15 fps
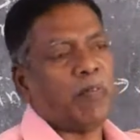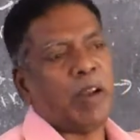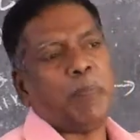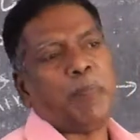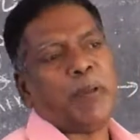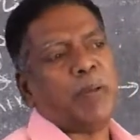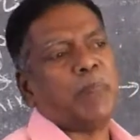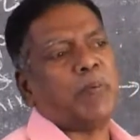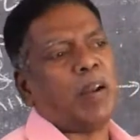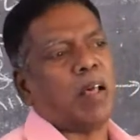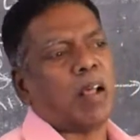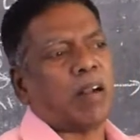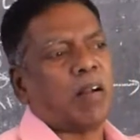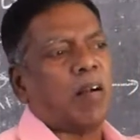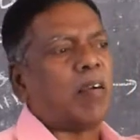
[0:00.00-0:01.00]
When people
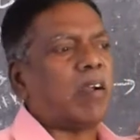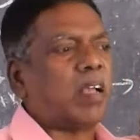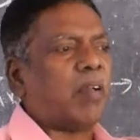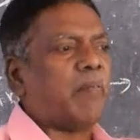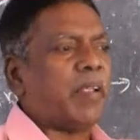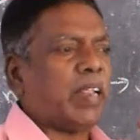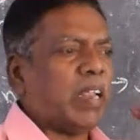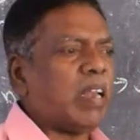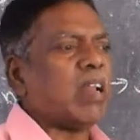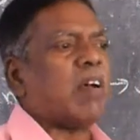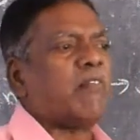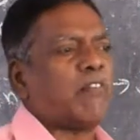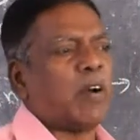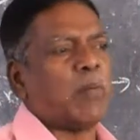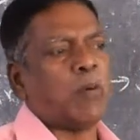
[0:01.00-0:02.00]
are not having
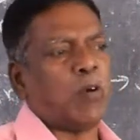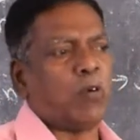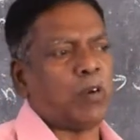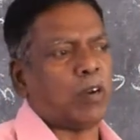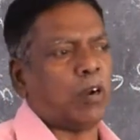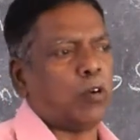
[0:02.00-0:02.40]
enough amount